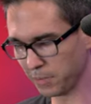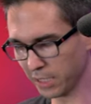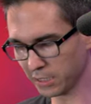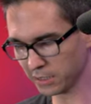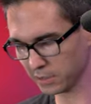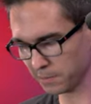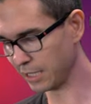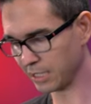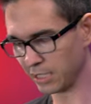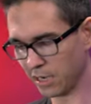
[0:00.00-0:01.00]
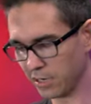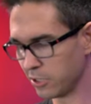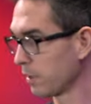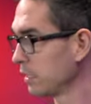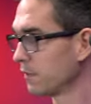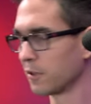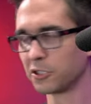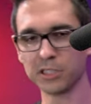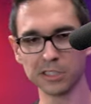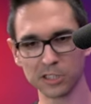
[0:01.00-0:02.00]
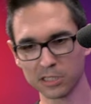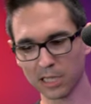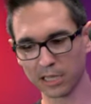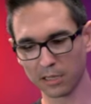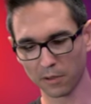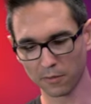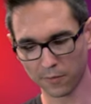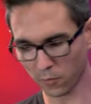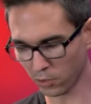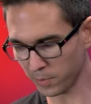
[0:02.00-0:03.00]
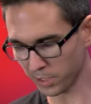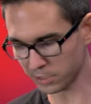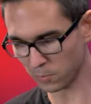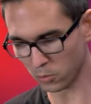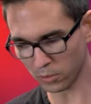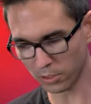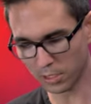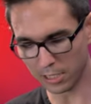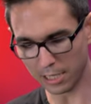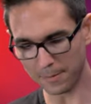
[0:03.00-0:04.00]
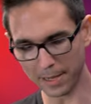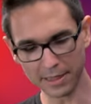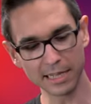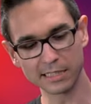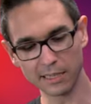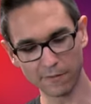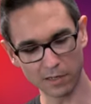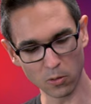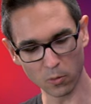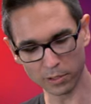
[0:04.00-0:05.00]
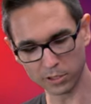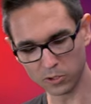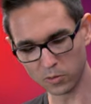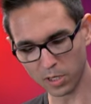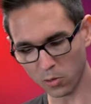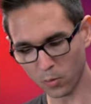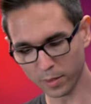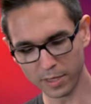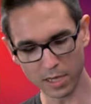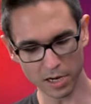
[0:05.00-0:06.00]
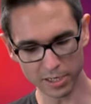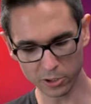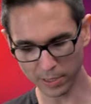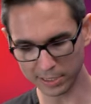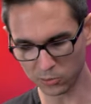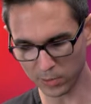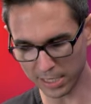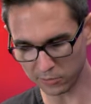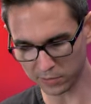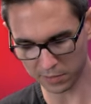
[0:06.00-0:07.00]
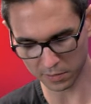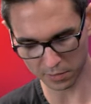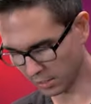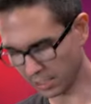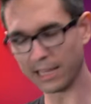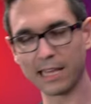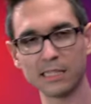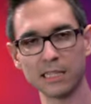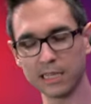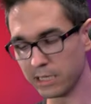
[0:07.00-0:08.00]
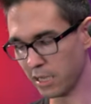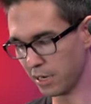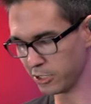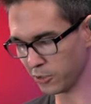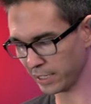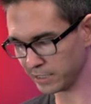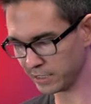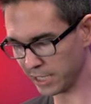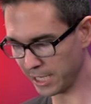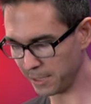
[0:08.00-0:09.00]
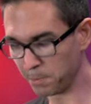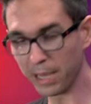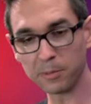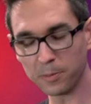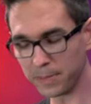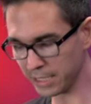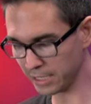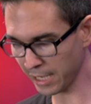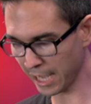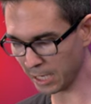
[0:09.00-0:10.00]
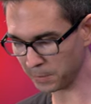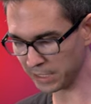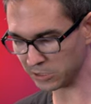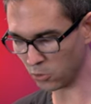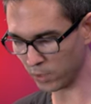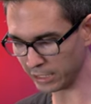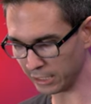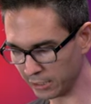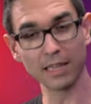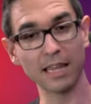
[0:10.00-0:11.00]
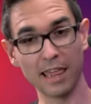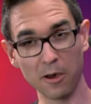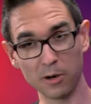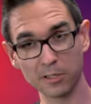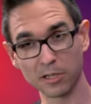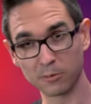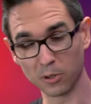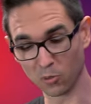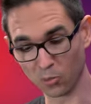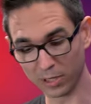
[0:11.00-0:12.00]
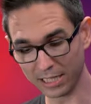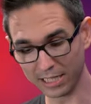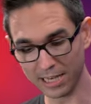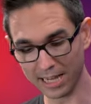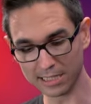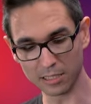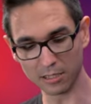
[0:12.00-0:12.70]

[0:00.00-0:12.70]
bucks, and the Honeycrates version is just like 40 bucks more. Um, I think it's definitely worth it to go with the Honeycrates route. And that is the Honeycrates uh, Baby Bee NP20. And that one also comes with a really nice